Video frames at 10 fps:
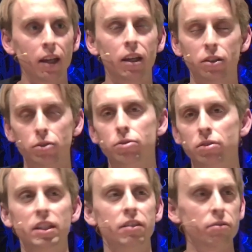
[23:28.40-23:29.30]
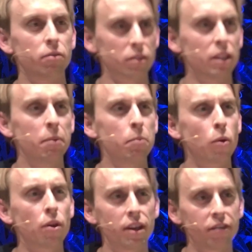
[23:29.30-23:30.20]
usually even a little bit
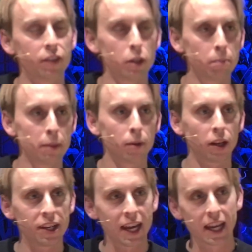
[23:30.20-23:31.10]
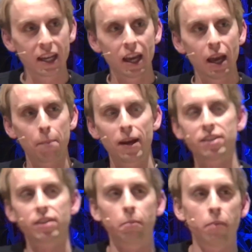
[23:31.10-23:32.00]
more than a few people a day
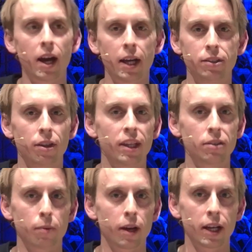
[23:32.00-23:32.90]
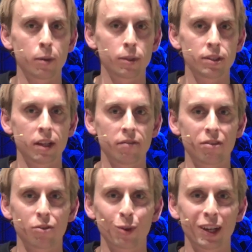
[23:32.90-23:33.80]
passing by. So that's why I was
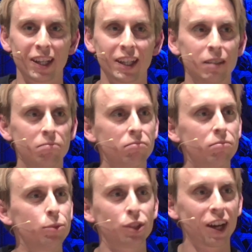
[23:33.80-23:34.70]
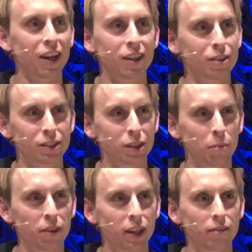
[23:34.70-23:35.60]
never really scared or
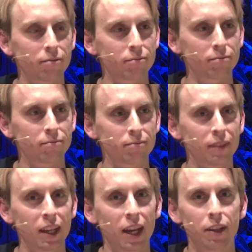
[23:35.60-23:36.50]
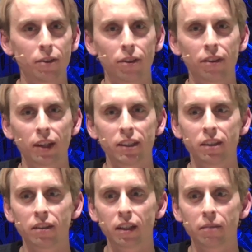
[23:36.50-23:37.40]
something. And the good thing is
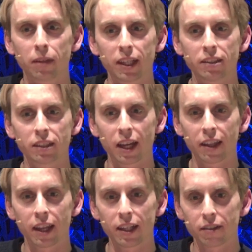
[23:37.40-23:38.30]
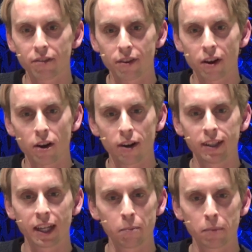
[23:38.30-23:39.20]
in, in places like that, if there are
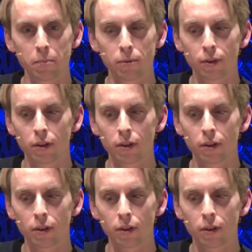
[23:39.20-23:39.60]
hardly any people,